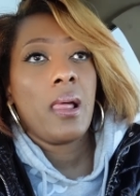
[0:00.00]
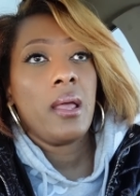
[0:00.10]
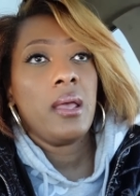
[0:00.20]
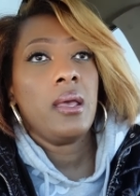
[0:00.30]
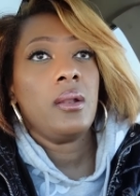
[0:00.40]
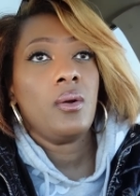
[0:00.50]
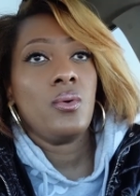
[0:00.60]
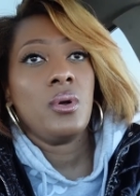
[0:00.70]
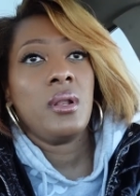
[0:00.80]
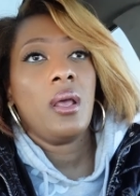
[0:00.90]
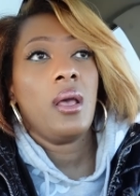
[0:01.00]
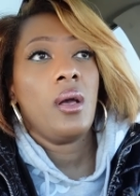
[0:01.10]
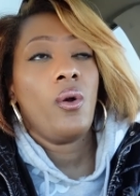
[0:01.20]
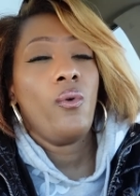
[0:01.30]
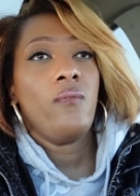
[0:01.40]
head
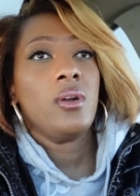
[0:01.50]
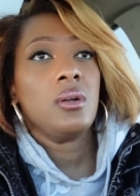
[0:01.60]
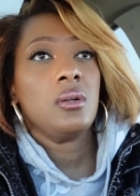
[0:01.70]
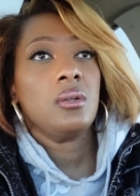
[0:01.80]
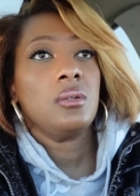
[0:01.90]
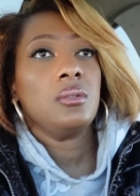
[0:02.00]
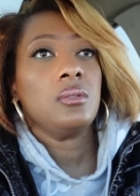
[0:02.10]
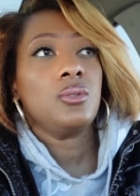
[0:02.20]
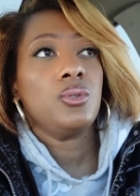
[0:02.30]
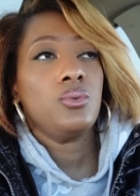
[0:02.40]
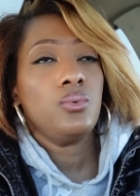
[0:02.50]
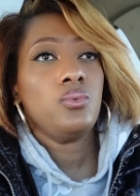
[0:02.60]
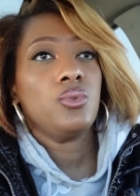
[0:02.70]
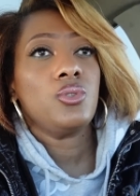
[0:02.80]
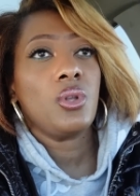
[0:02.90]
on over
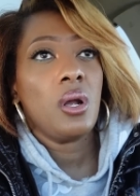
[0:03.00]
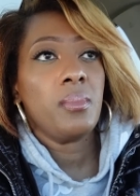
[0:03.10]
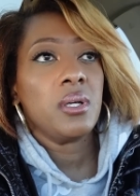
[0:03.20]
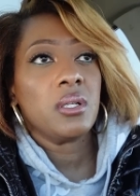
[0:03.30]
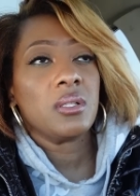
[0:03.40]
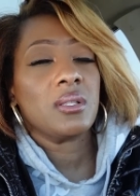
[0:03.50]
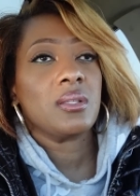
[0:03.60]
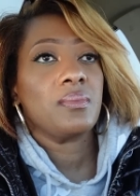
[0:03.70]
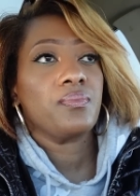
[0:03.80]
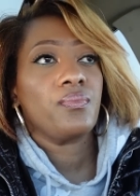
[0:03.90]
to Starbucks.